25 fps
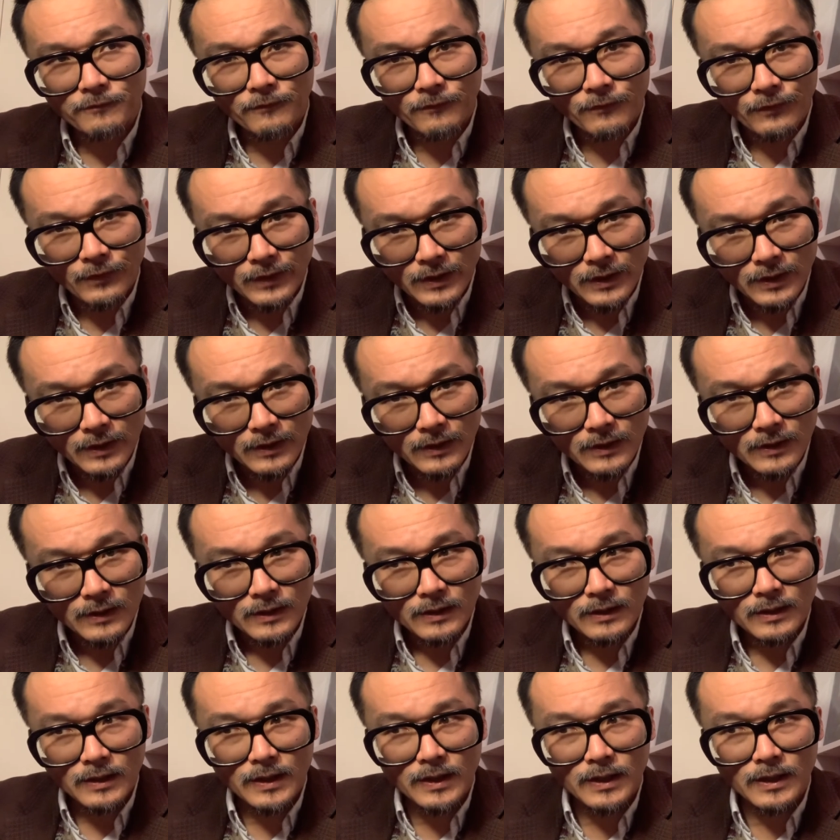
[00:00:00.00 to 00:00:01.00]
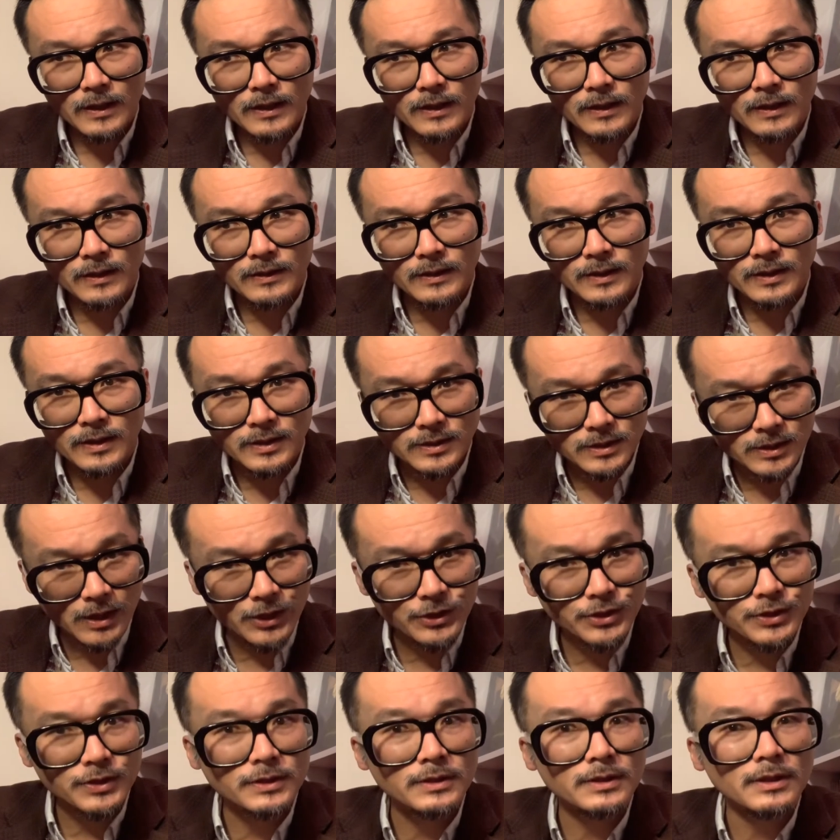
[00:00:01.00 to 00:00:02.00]
the
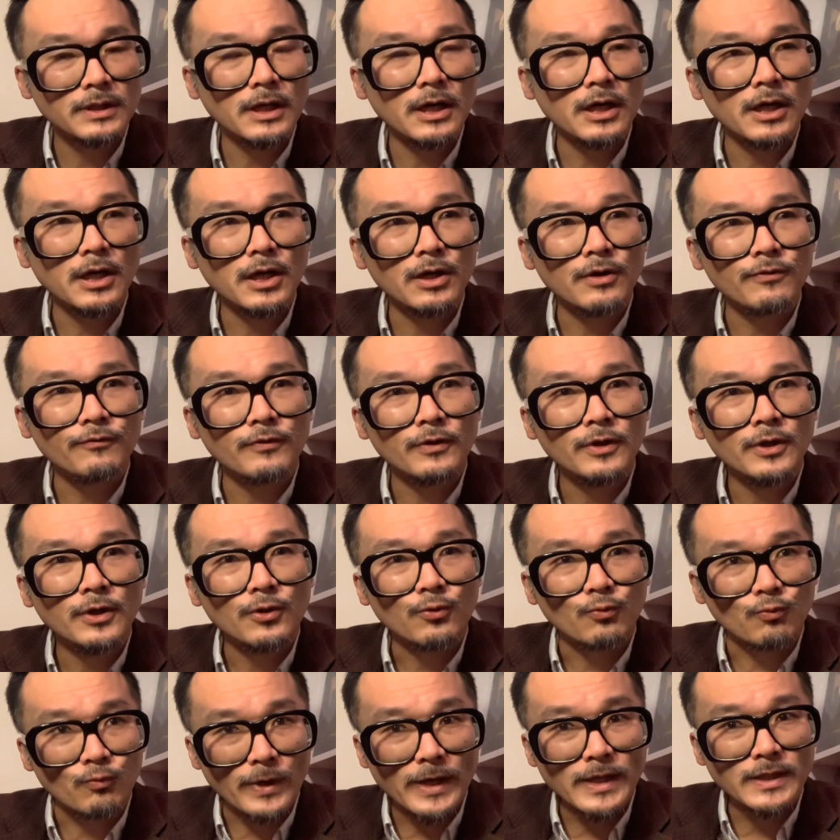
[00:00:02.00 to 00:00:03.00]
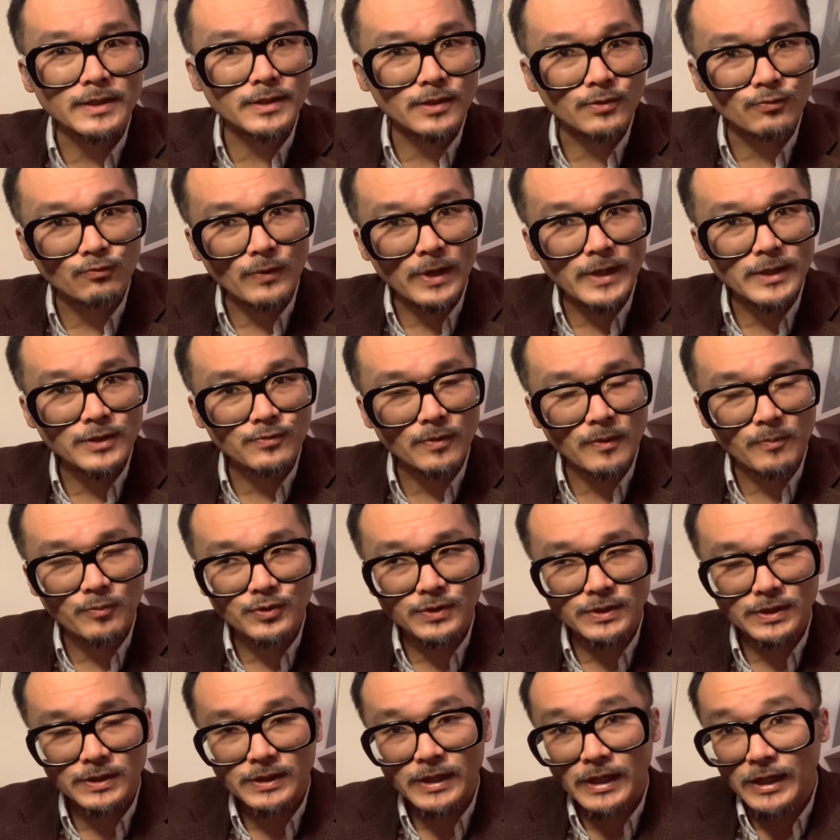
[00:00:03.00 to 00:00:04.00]
discussion of race and race
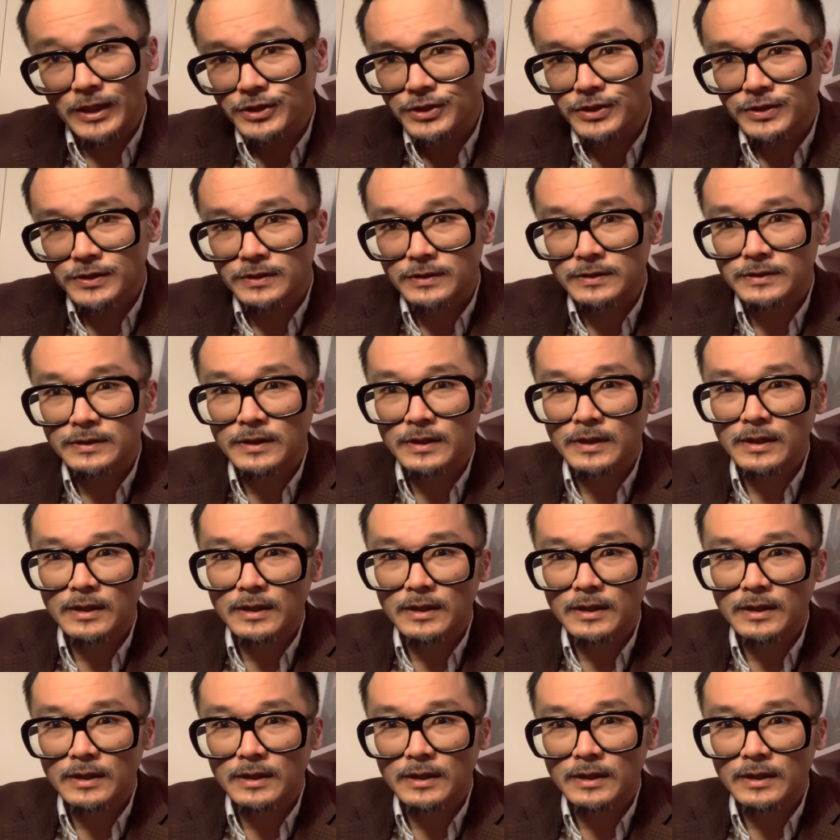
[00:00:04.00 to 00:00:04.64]
representation,